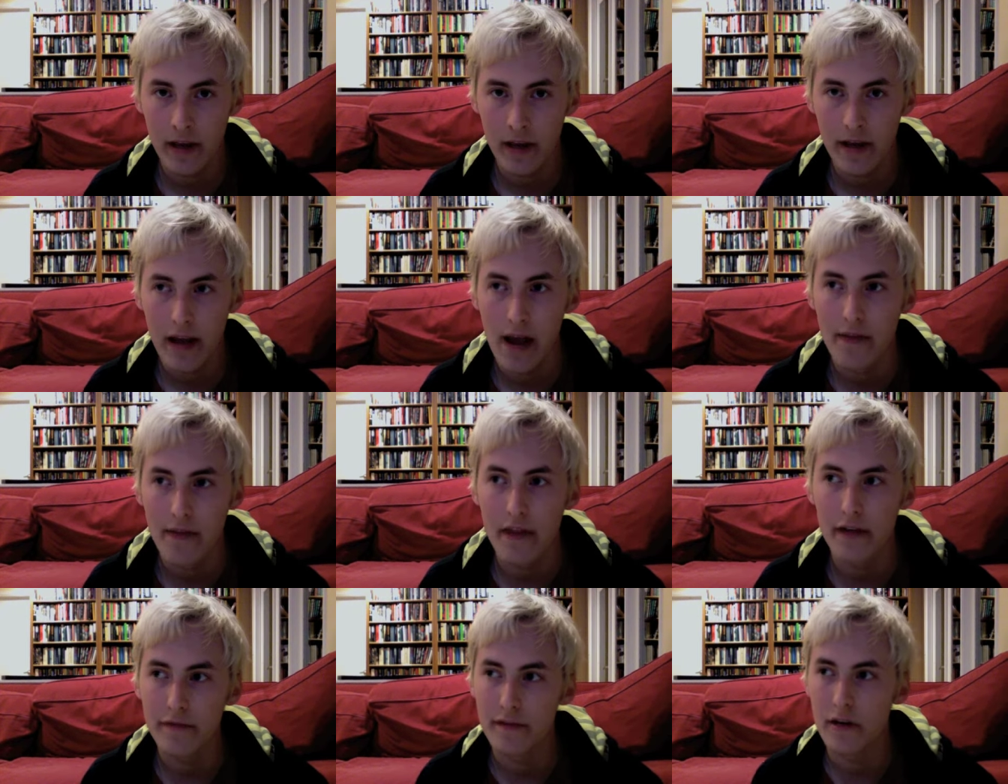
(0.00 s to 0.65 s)

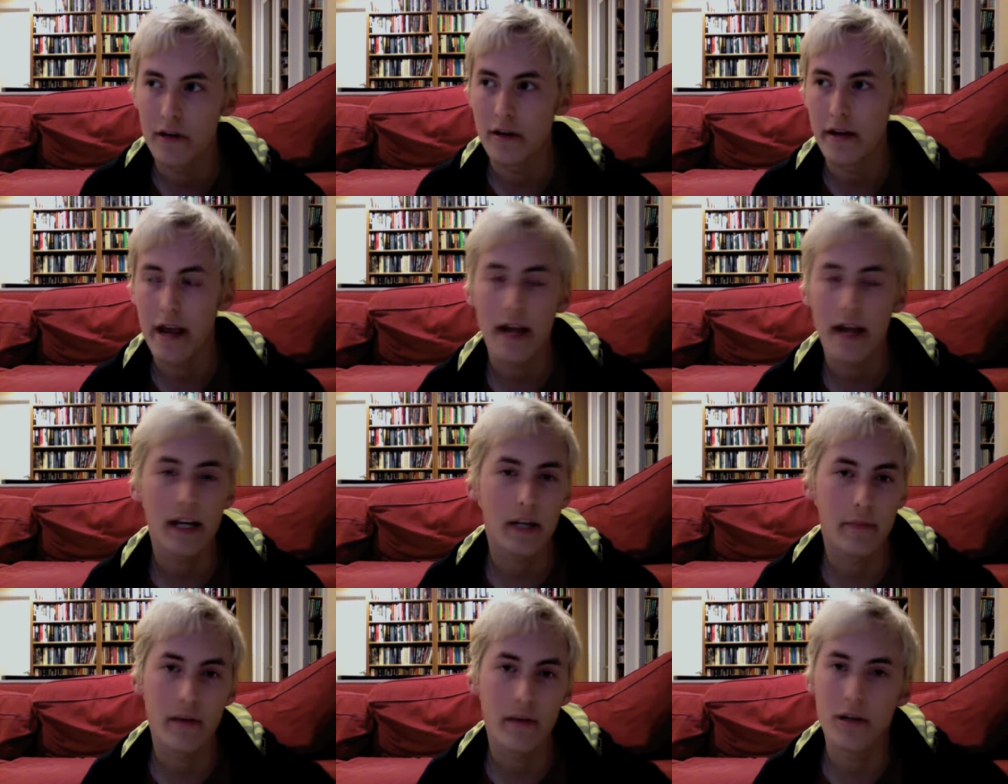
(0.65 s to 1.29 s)
and they've done
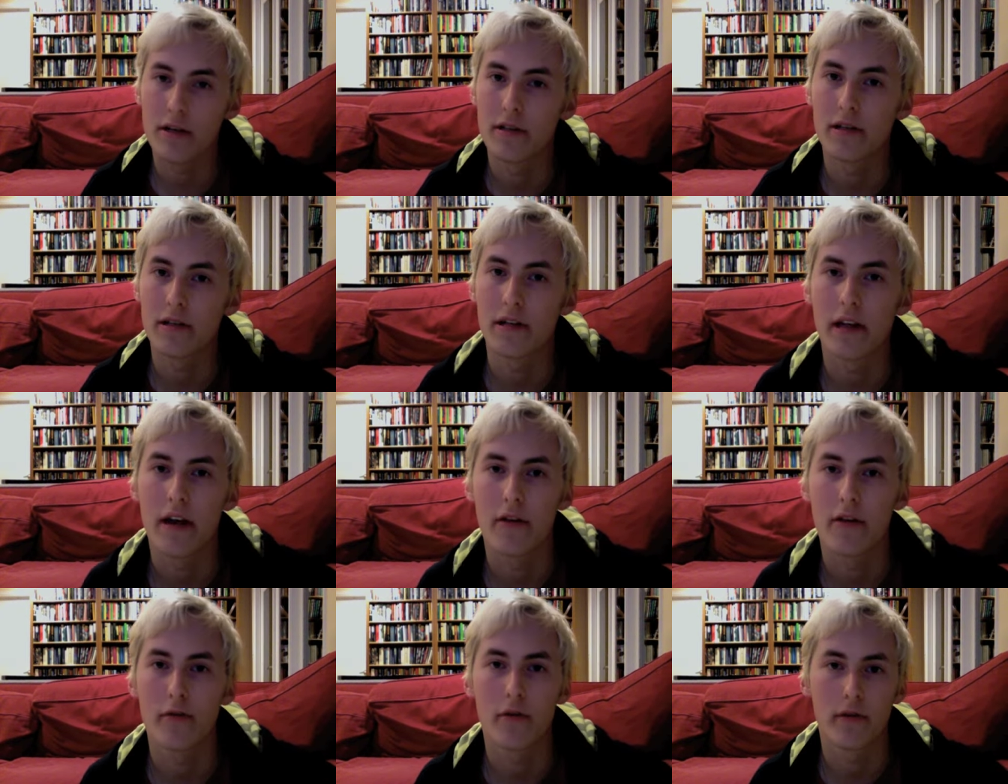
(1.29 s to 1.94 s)
80 missions
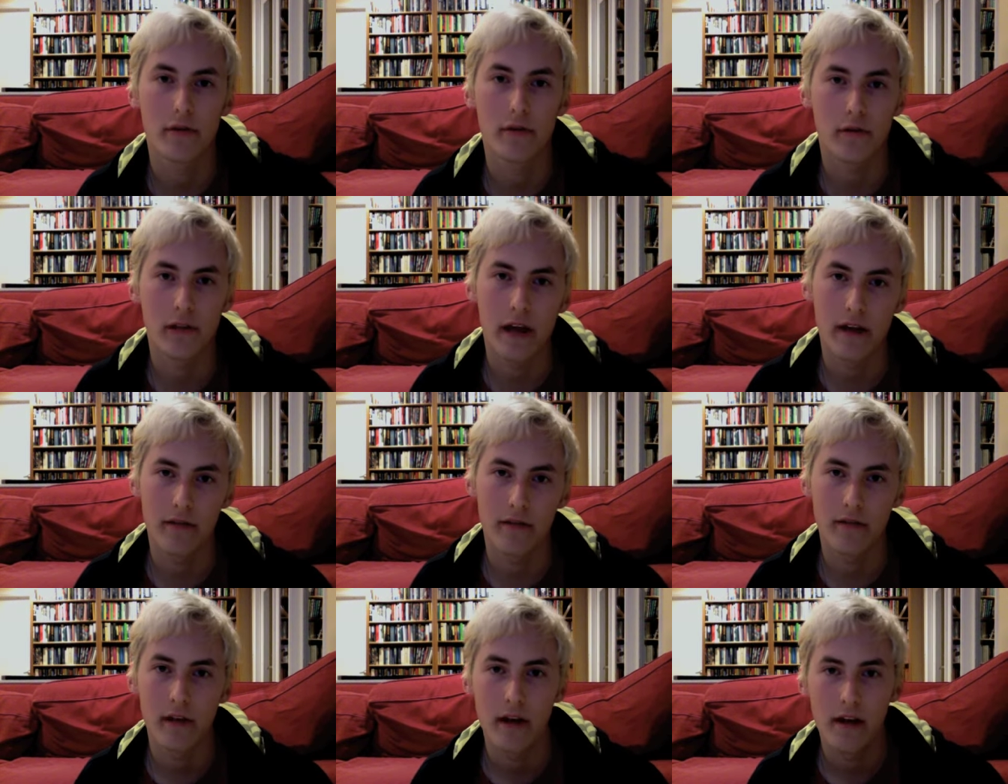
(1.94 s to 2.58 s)
together, and they're like
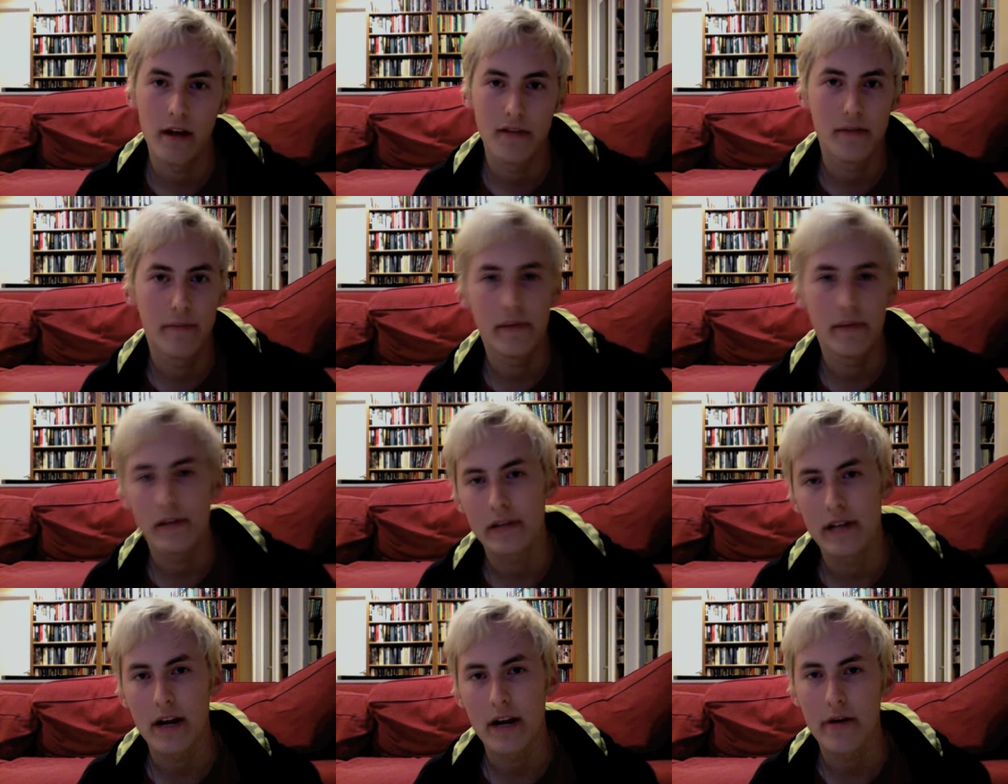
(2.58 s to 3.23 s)
the
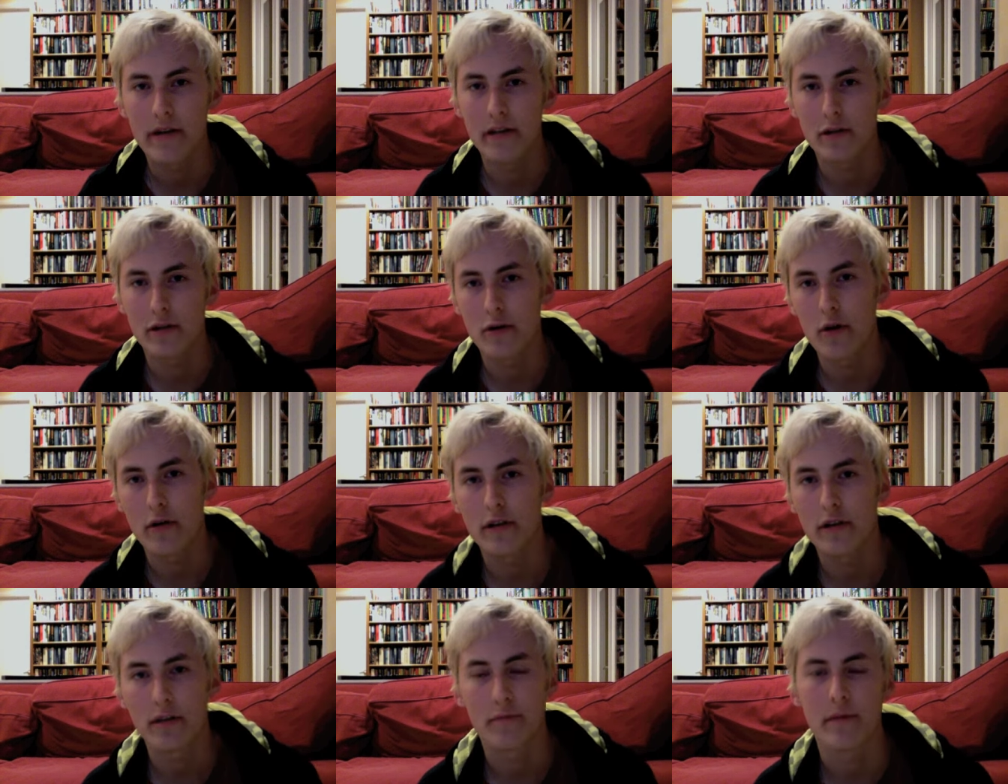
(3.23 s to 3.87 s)
military's
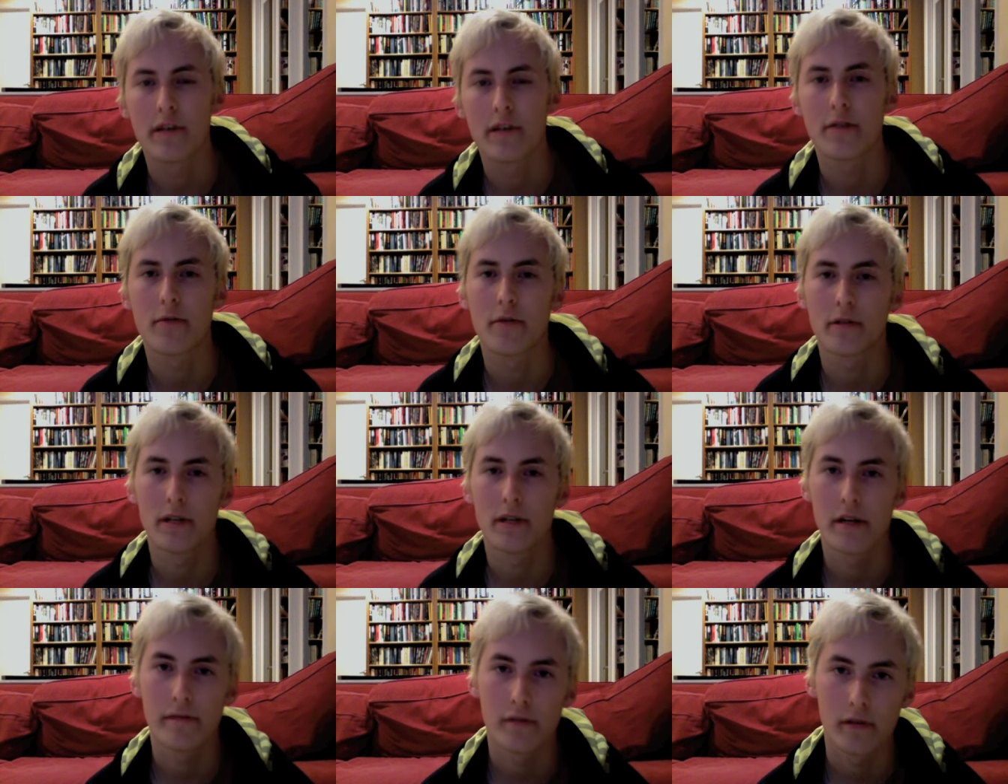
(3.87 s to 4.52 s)
strongest
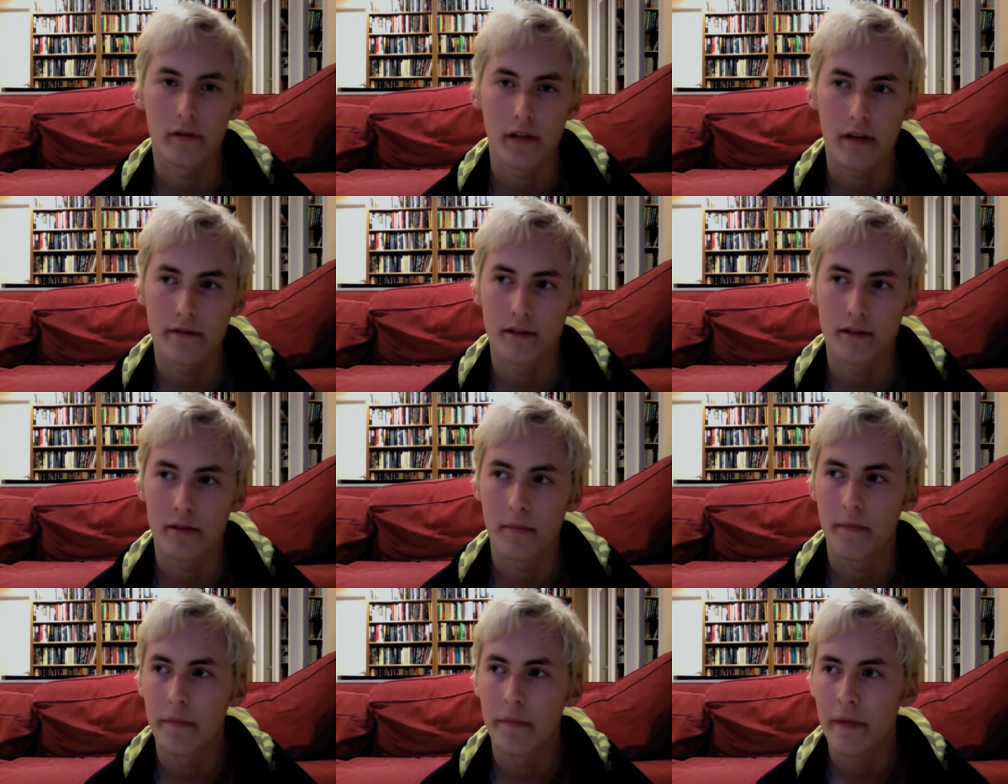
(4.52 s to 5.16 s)
resource, and everyone loves
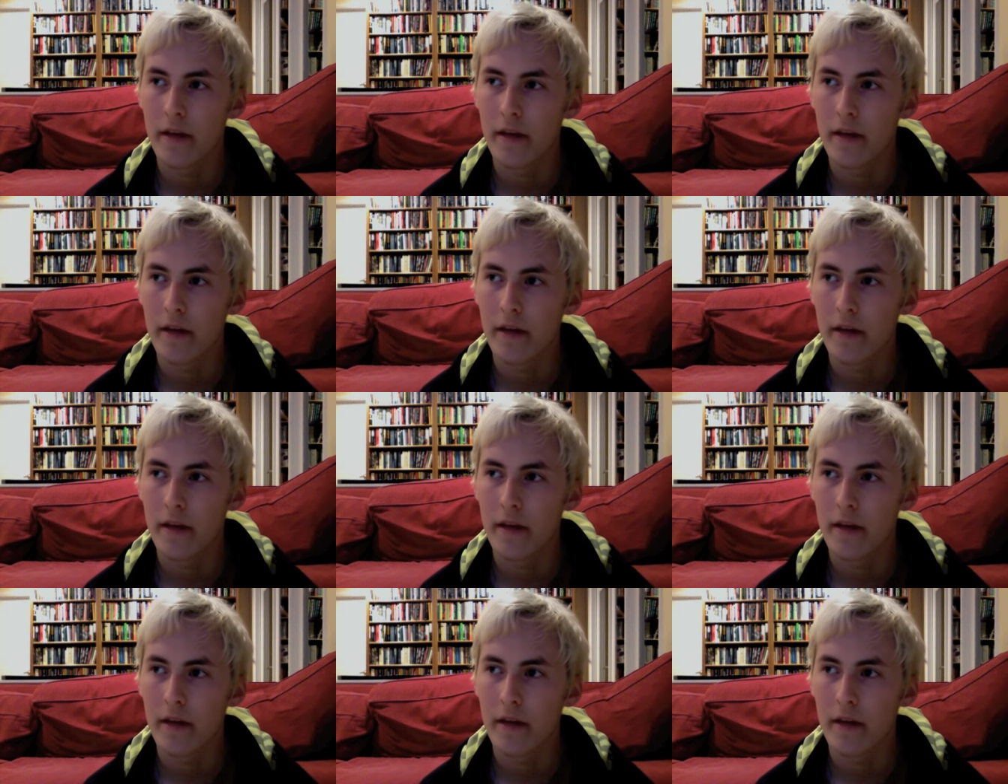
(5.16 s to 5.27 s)
them.